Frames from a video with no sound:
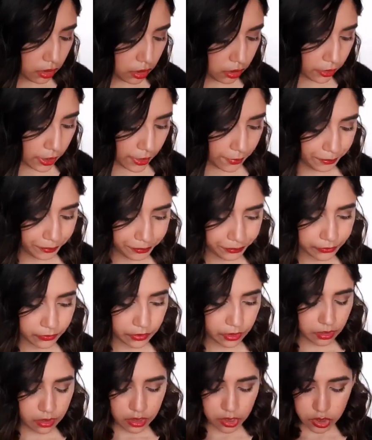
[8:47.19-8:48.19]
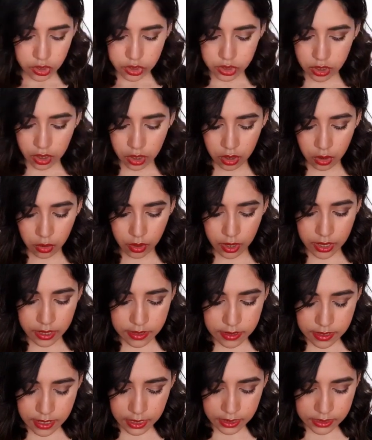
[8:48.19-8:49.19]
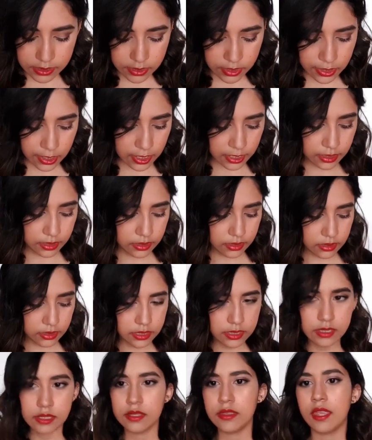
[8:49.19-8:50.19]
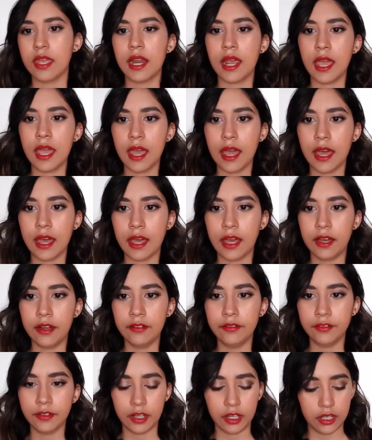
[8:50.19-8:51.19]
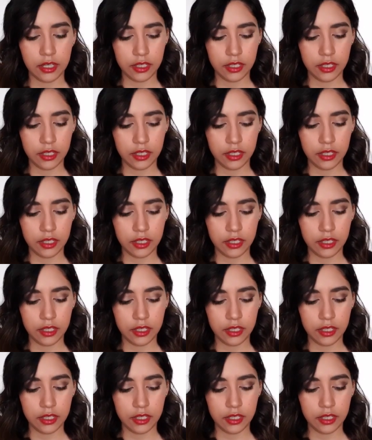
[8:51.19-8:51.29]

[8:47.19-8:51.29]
Okay, so next things that I have